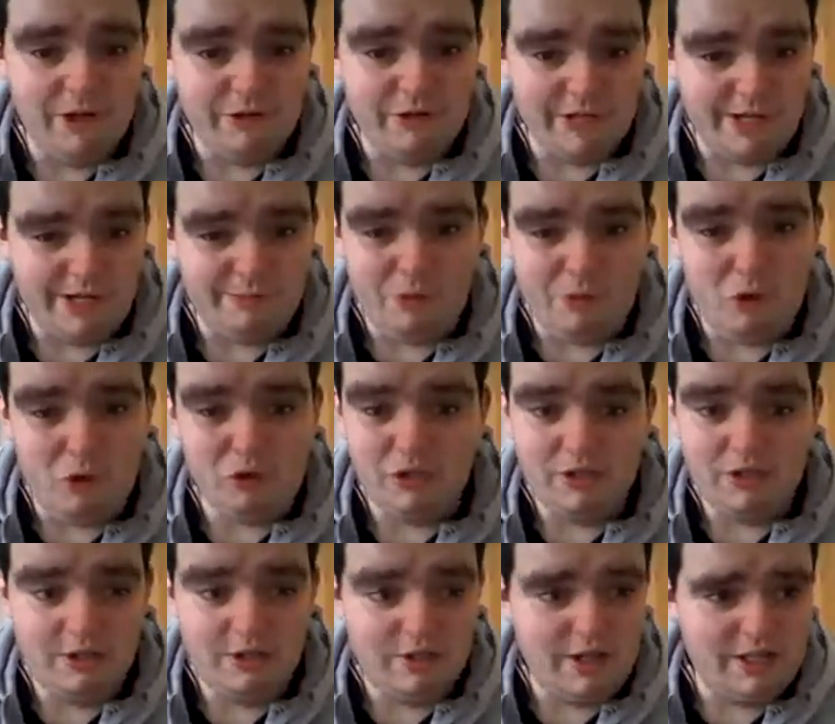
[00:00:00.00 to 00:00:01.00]
Like most,
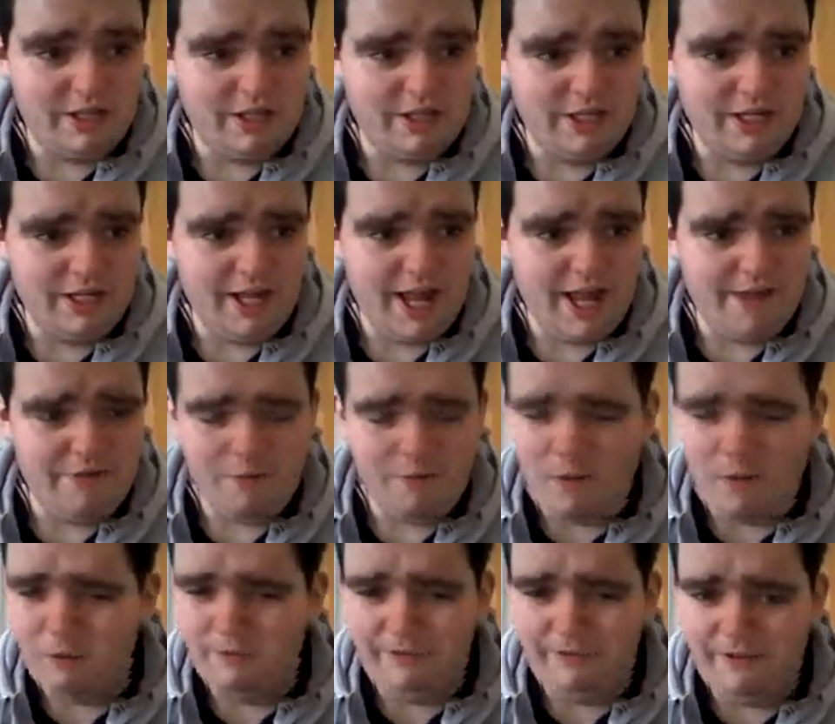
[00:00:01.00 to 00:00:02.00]
I think I have
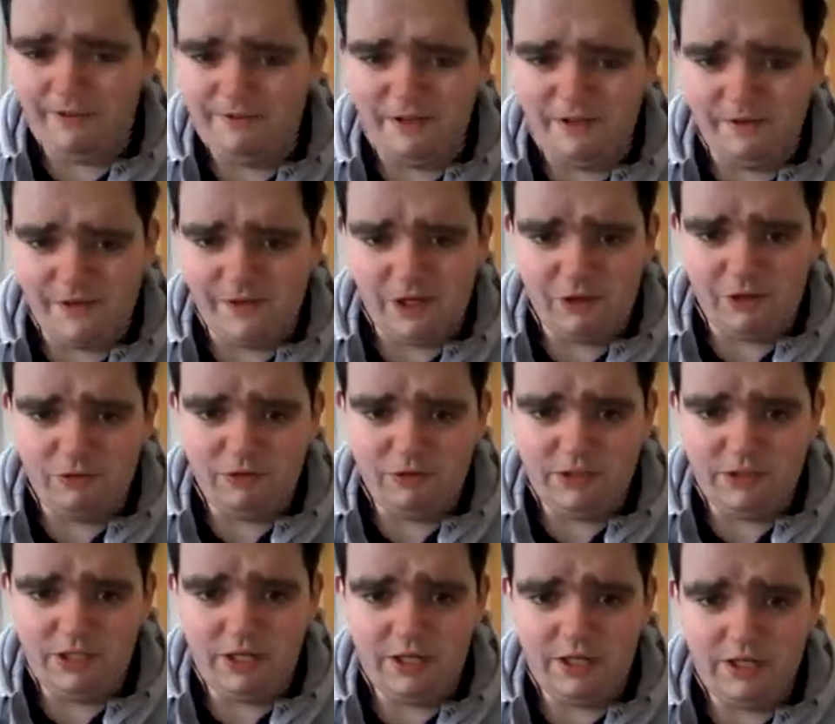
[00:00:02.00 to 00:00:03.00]
about 50 views,
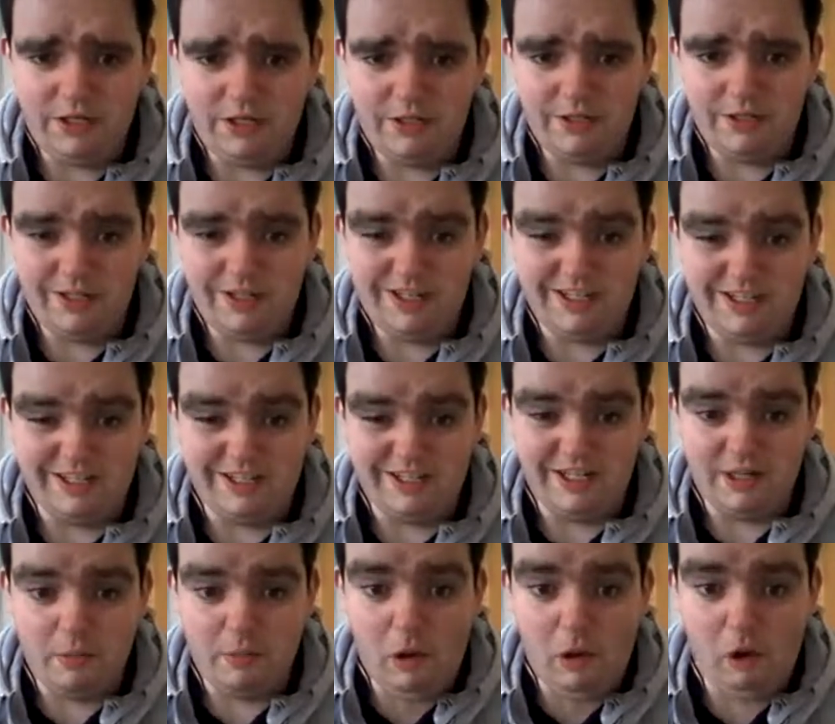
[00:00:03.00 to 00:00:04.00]
and I think
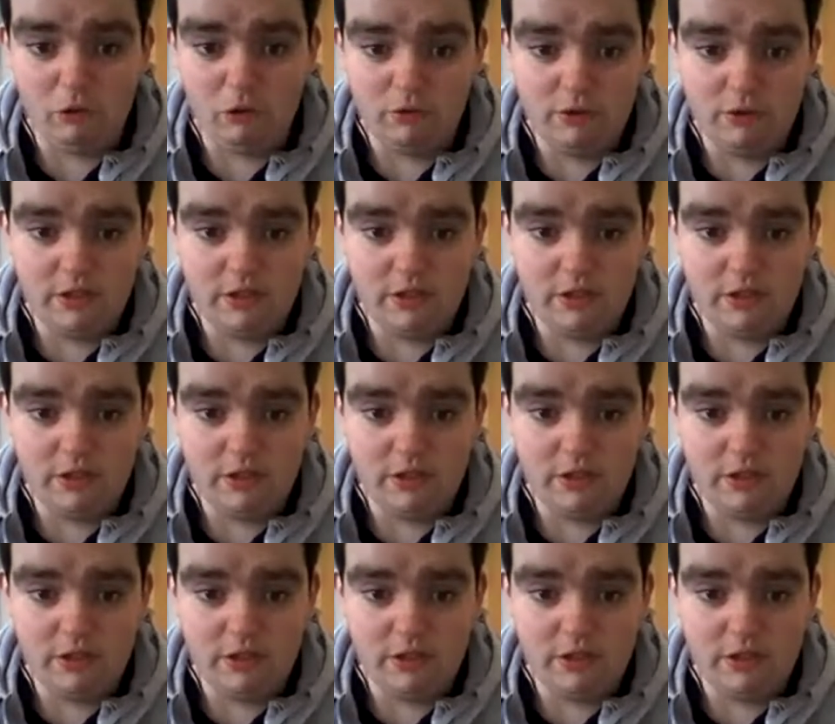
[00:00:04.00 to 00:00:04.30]
about